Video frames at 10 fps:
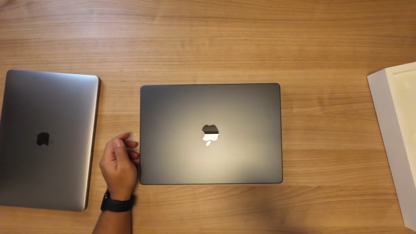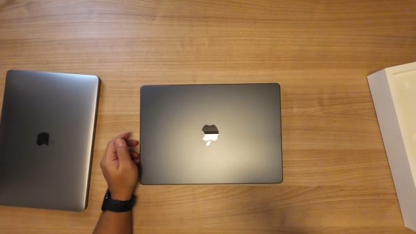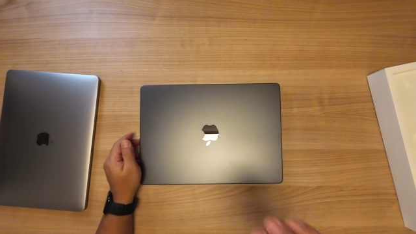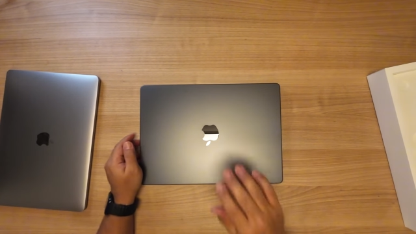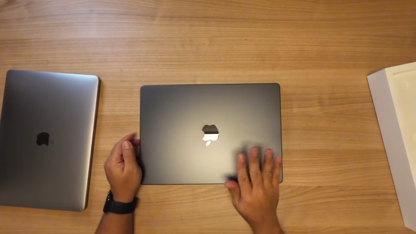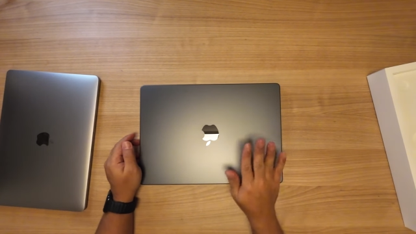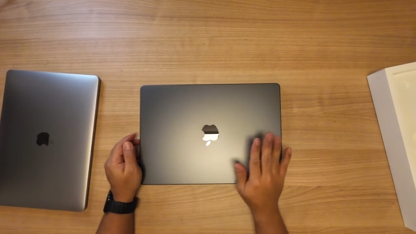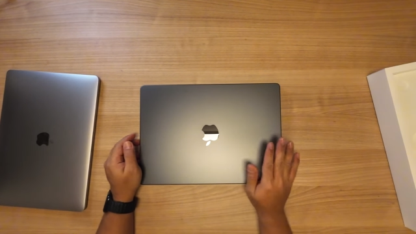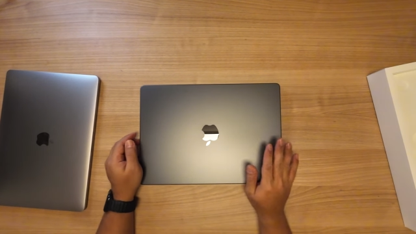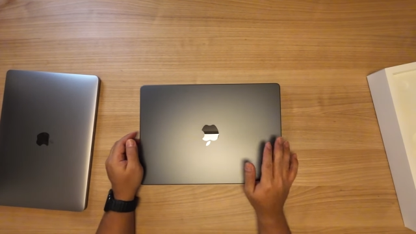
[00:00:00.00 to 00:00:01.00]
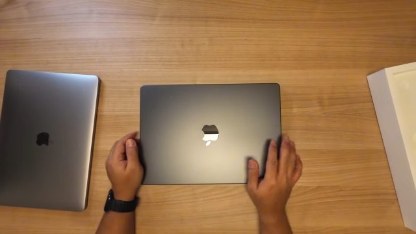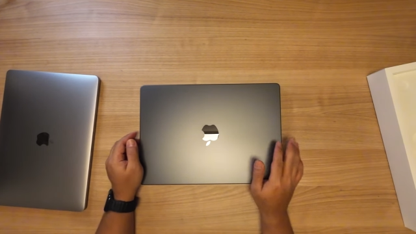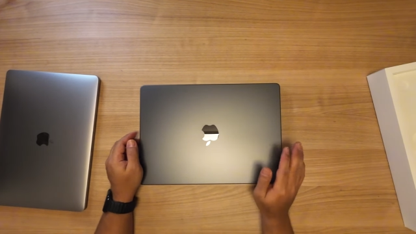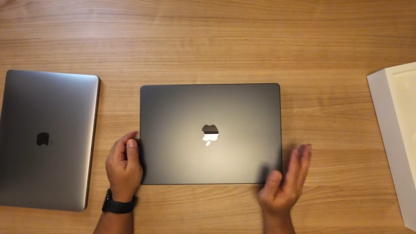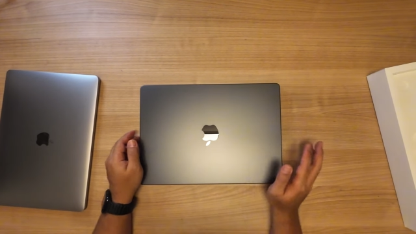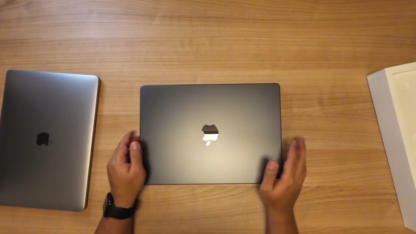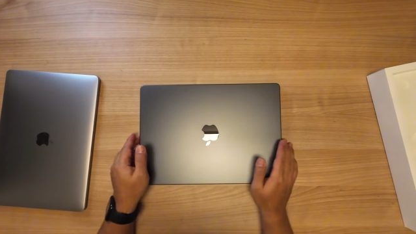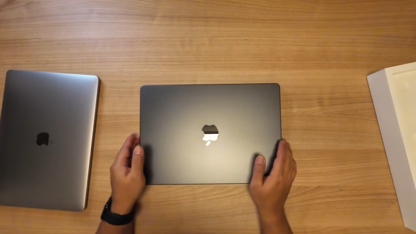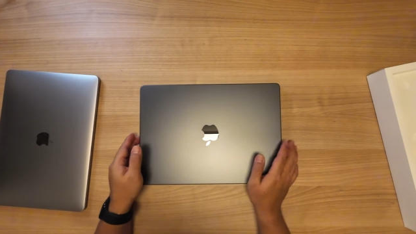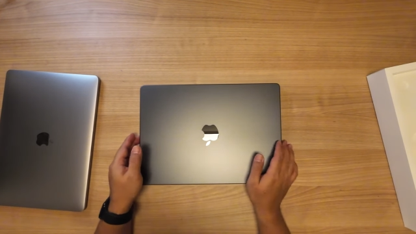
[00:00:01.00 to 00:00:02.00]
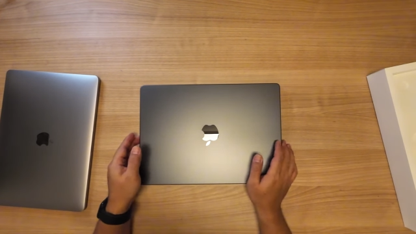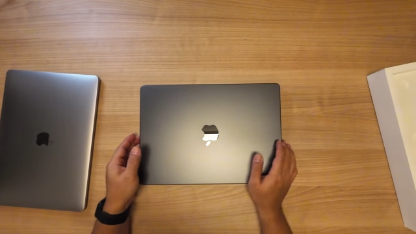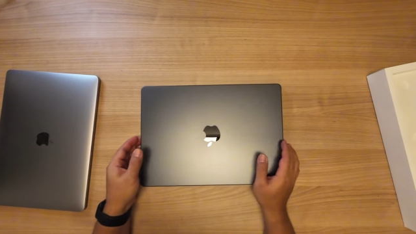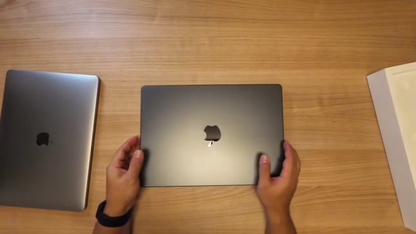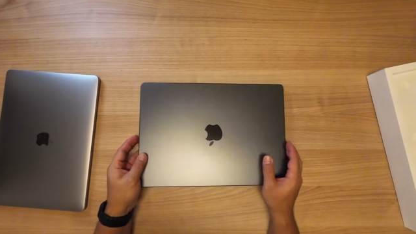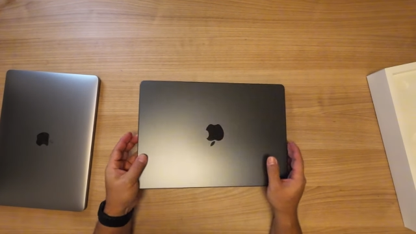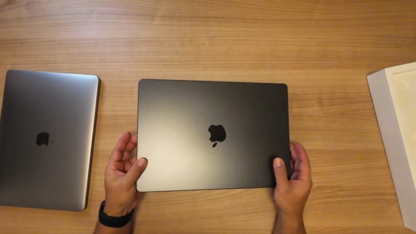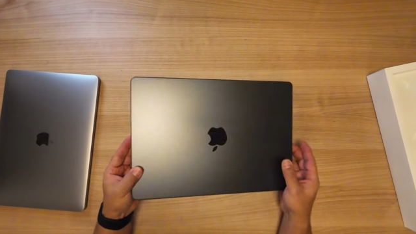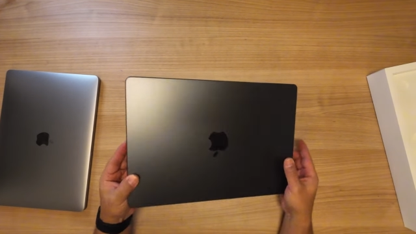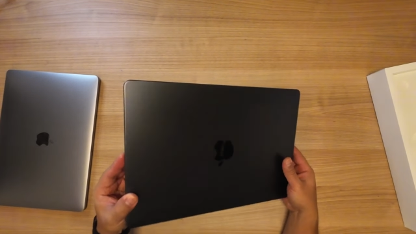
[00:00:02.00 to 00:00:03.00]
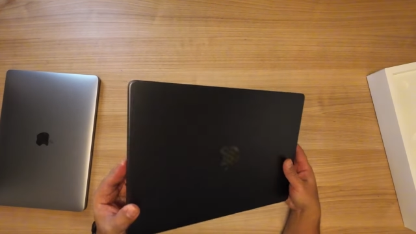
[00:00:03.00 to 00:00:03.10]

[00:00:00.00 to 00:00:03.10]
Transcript: No face is visible, so there are no lips to read.